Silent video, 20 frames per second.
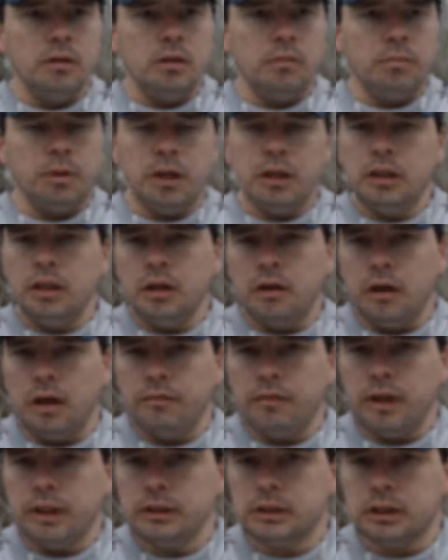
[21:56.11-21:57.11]
But, you know,
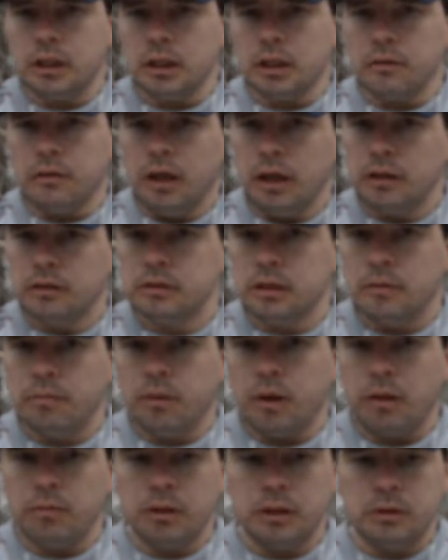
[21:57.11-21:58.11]
if I stuck around, I
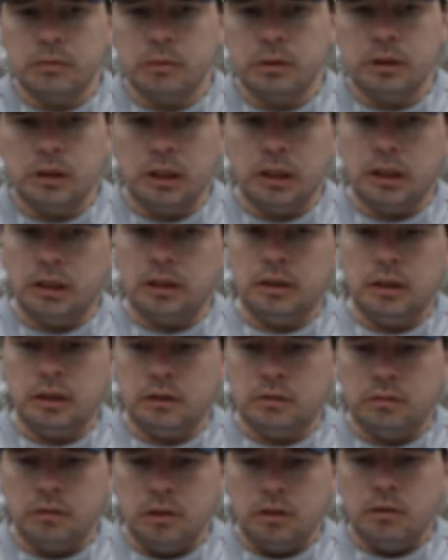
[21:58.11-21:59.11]
probably would have, you
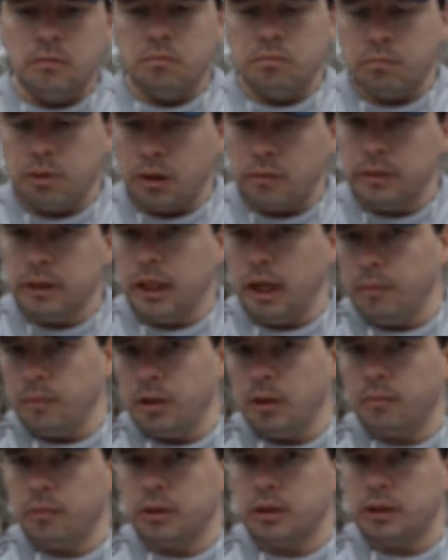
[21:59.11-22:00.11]
know, probably kept
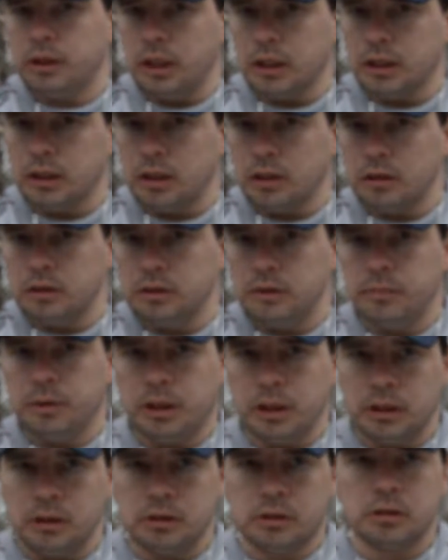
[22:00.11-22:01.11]
up with the technology,
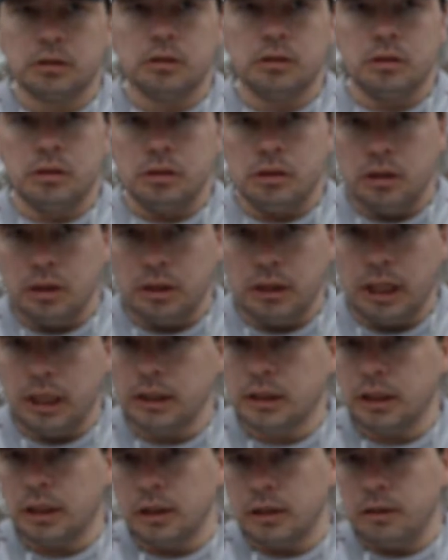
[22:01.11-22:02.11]
because that
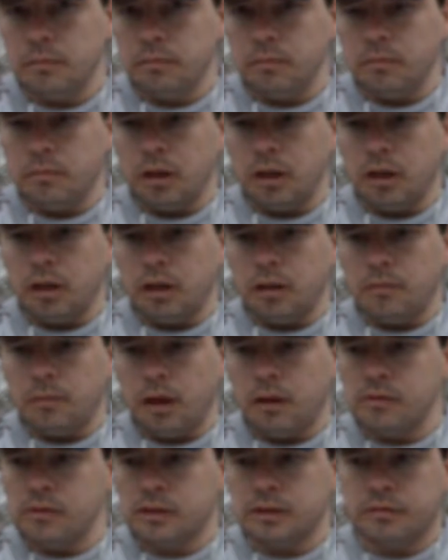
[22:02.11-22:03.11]
time
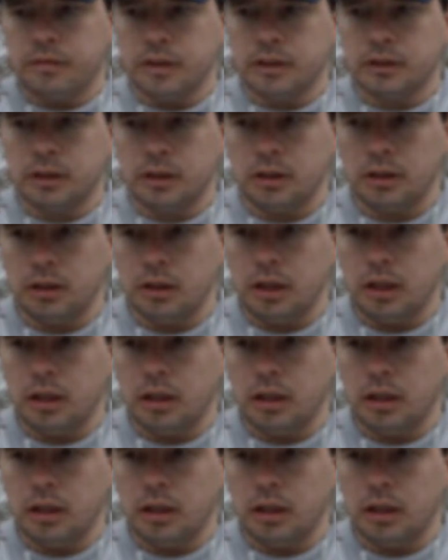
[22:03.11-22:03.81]
I was fixing